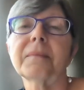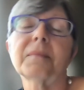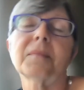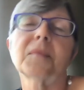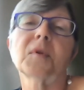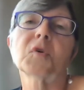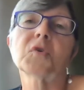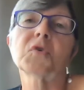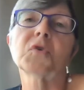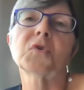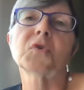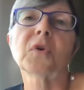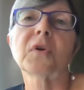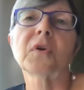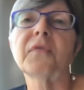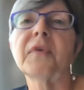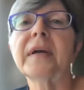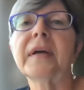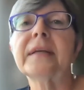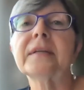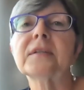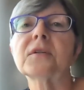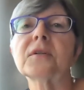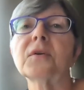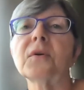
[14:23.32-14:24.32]
Not sure if
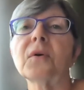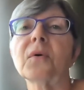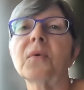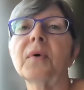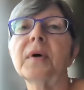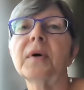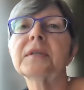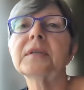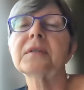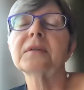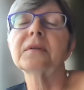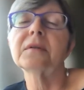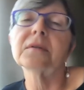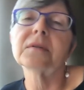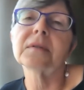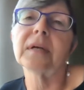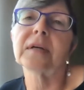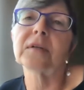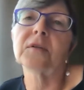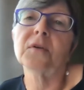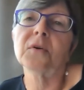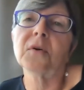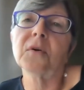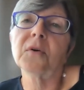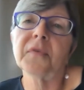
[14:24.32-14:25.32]
I answered your question.
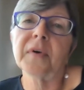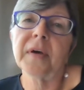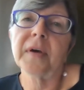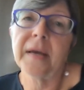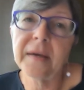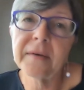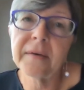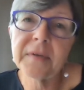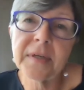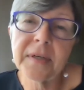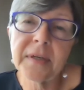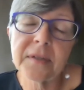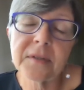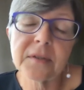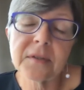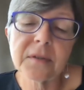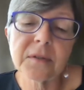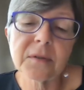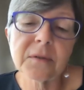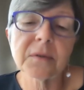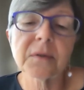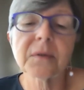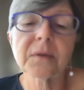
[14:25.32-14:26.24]
I don't know if I have an answer.